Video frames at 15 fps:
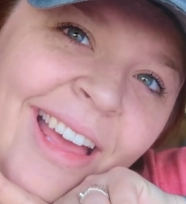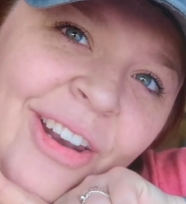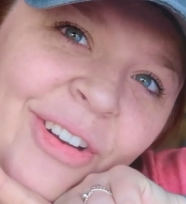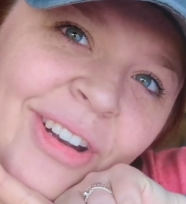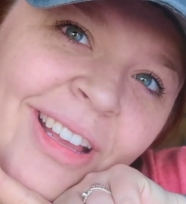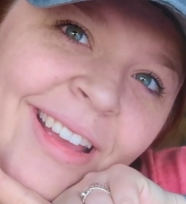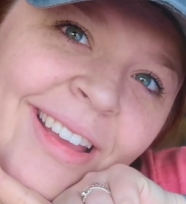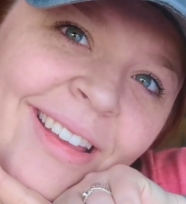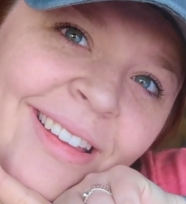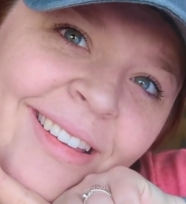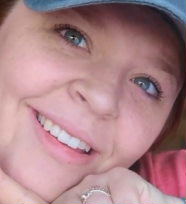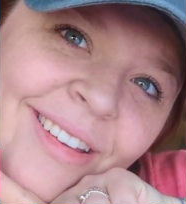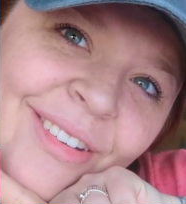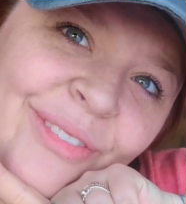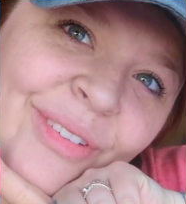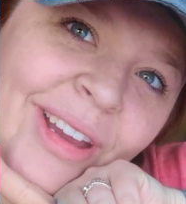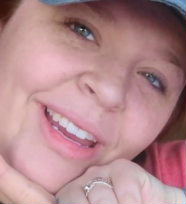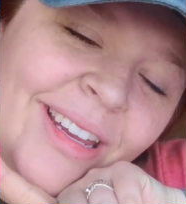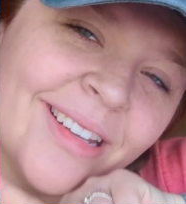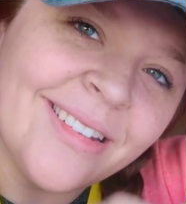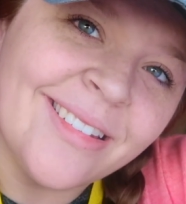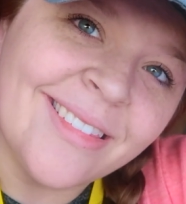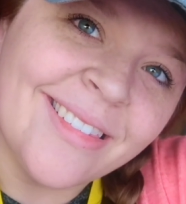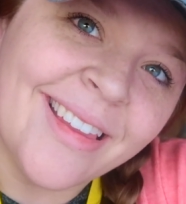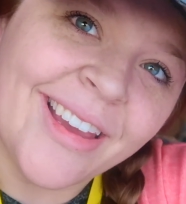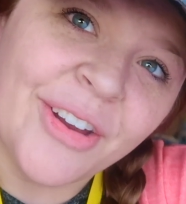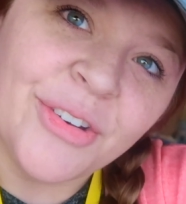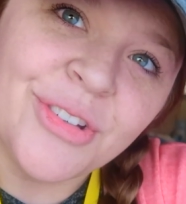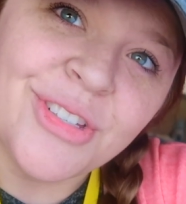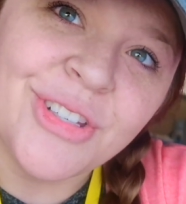Saturday, right?
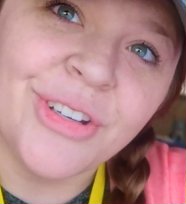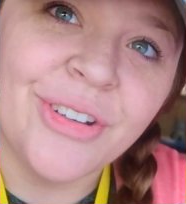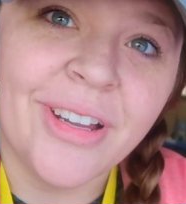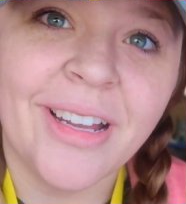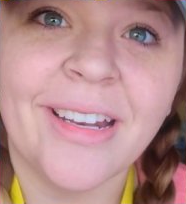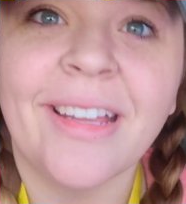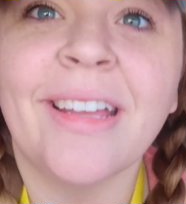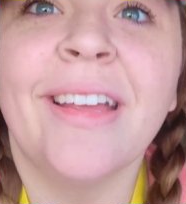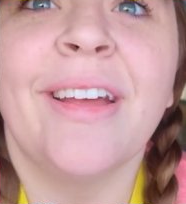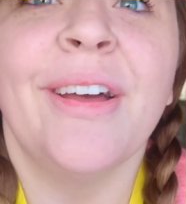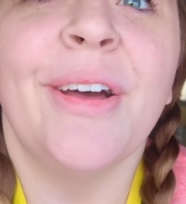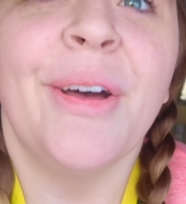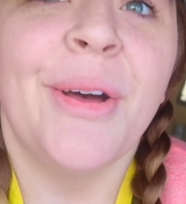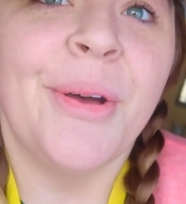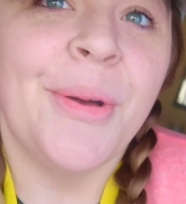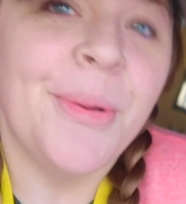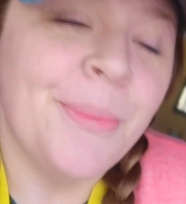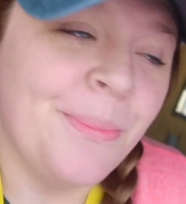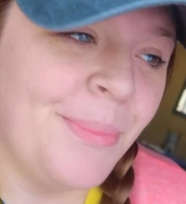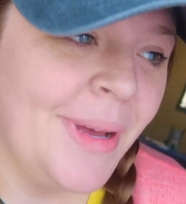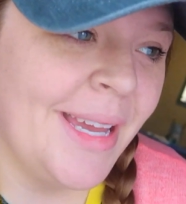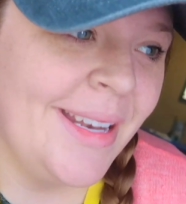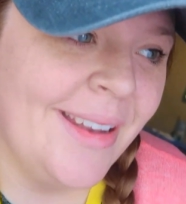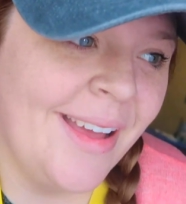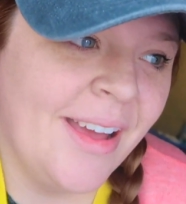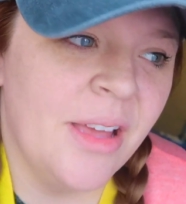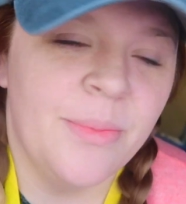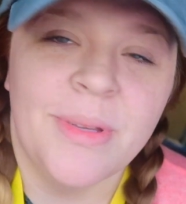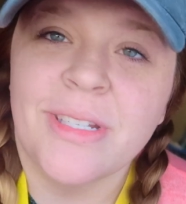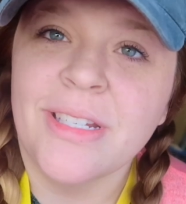There, just turned on. But
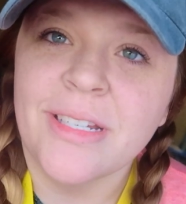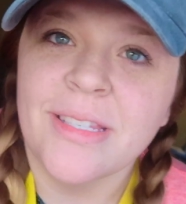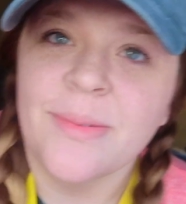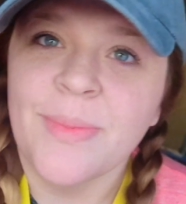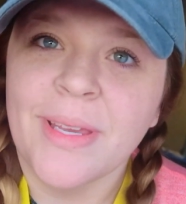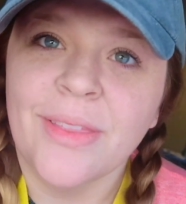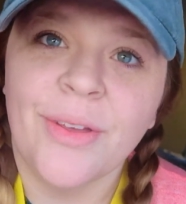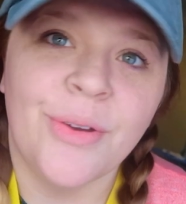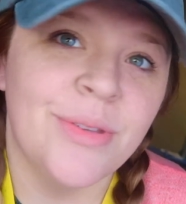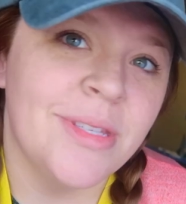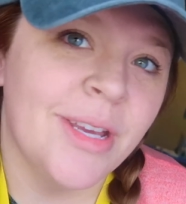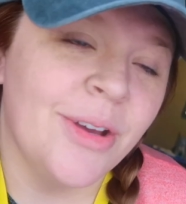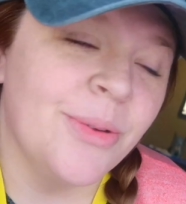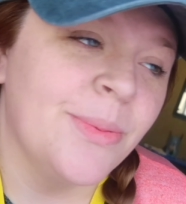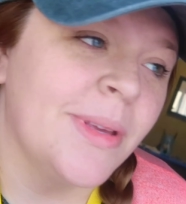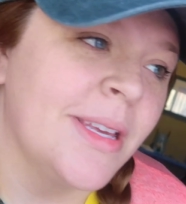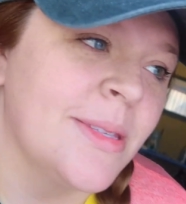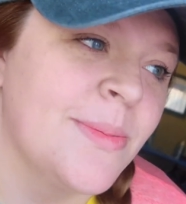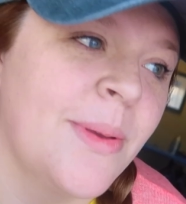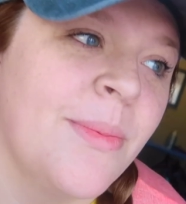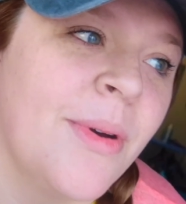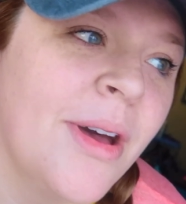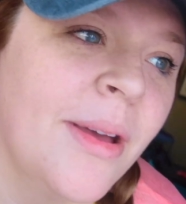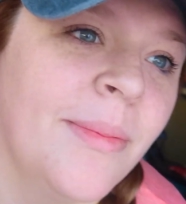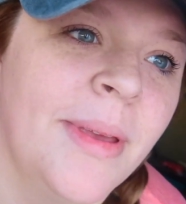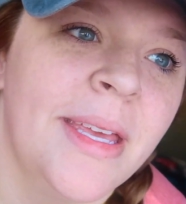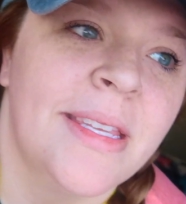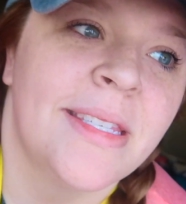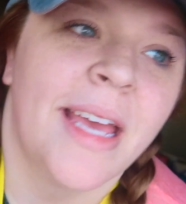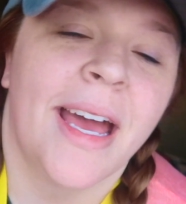um, it's just me in the hotel because my mom
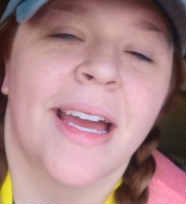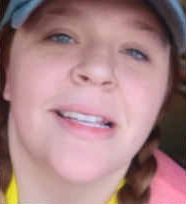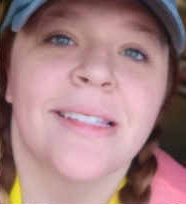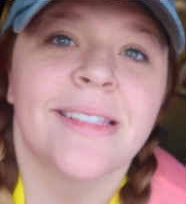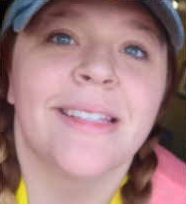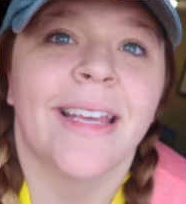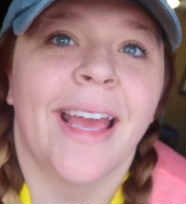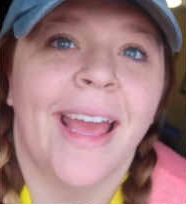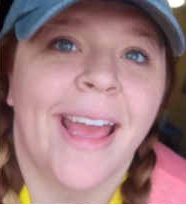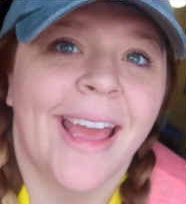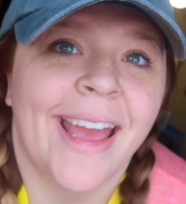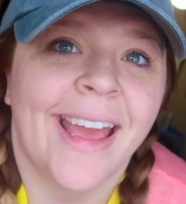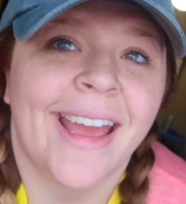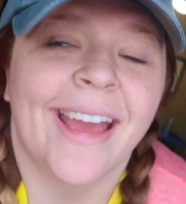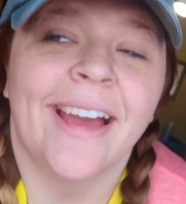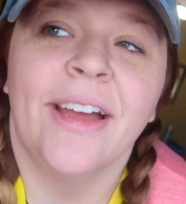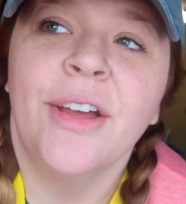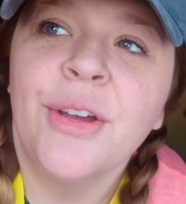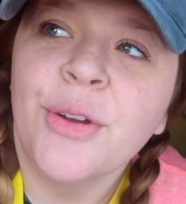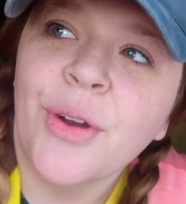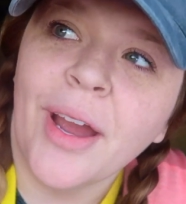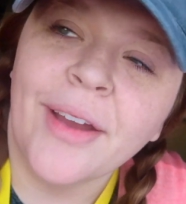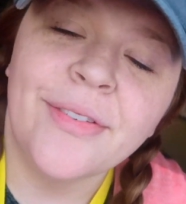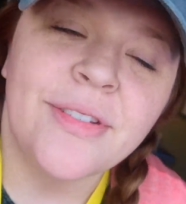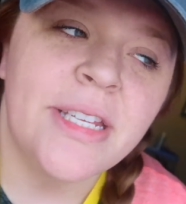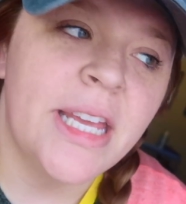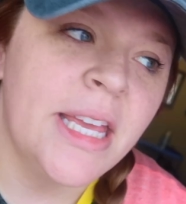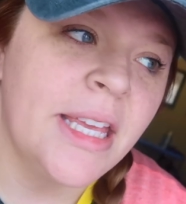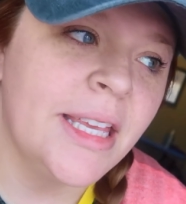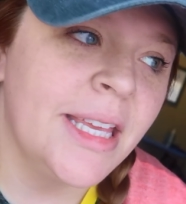is at a
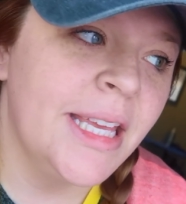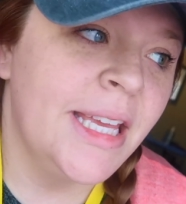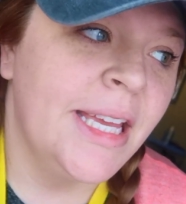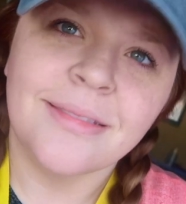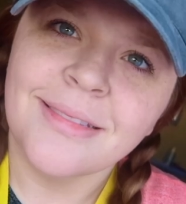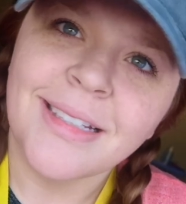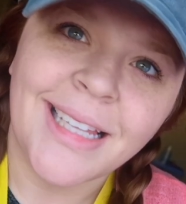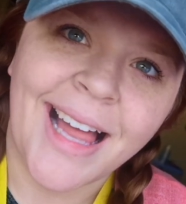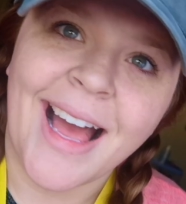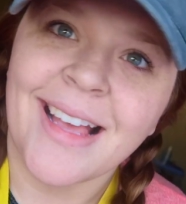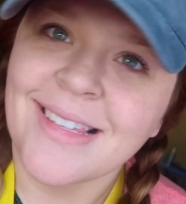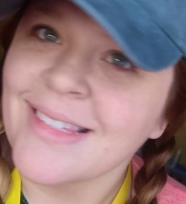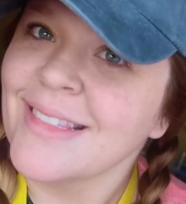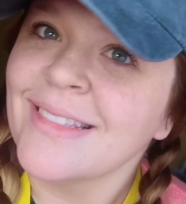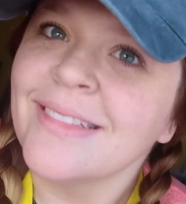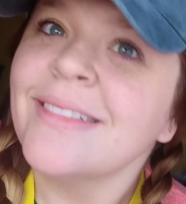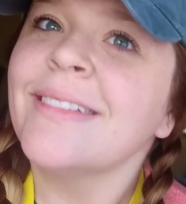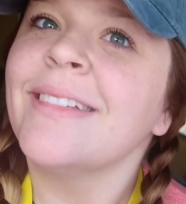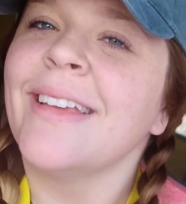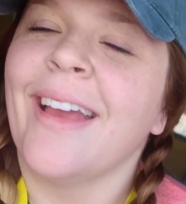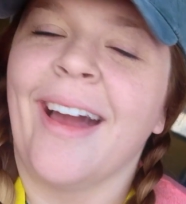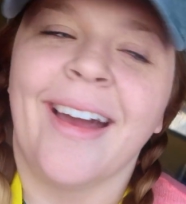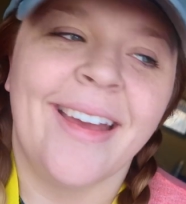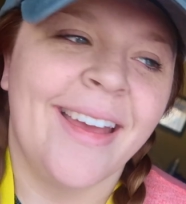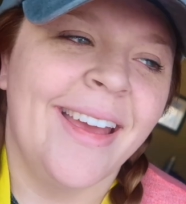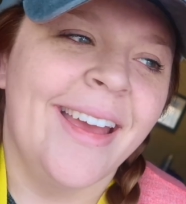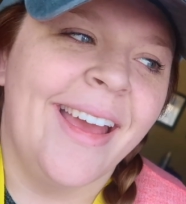crafting class. Yeah.